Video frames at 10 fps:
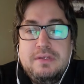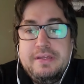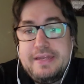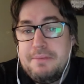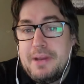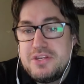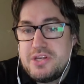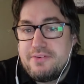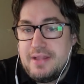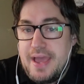Now, my
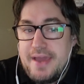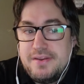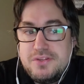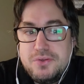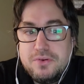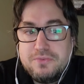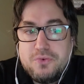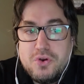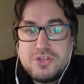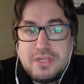general attitude,
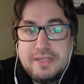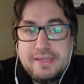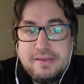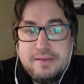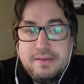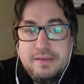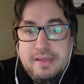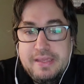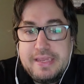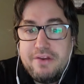unfortunately,
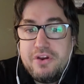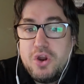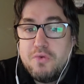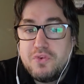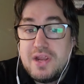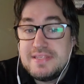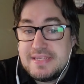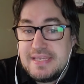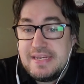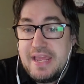carried over as a
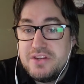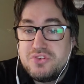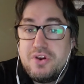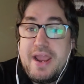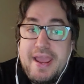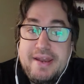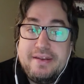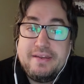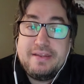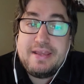teenager
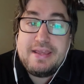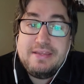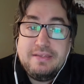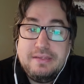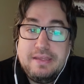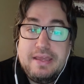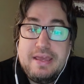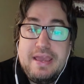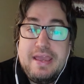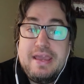and
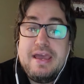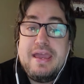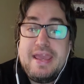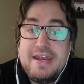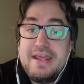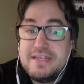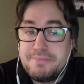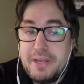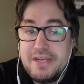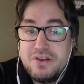into
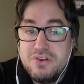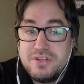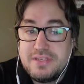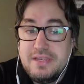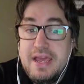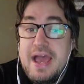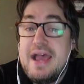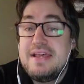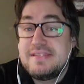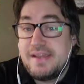my years
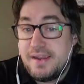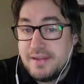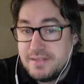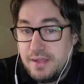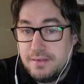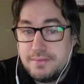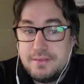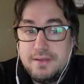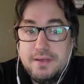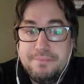as a young adult.
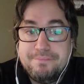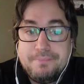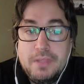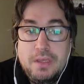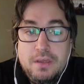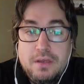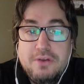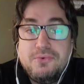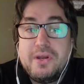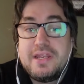
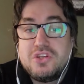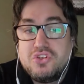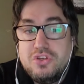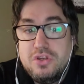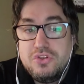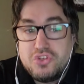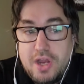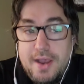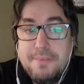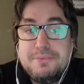Avoiding
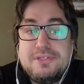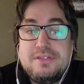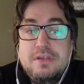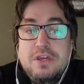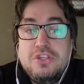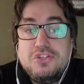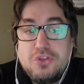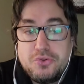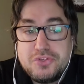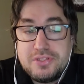jobs,
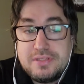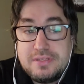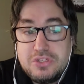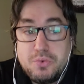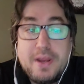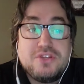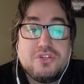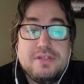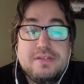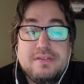social
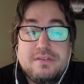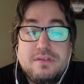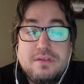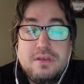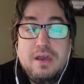situations,